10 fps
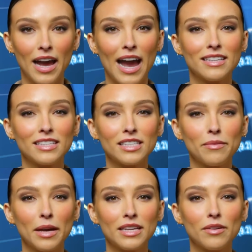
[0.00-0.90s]

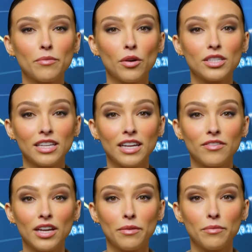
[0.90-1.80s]
anticipates a more
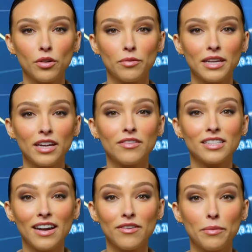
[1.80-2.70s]
significant movement of
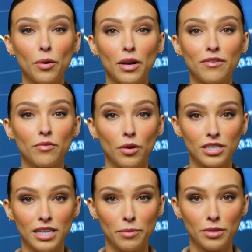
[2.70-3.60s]

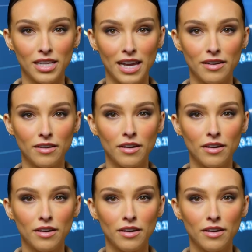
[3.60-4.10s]
7.14%,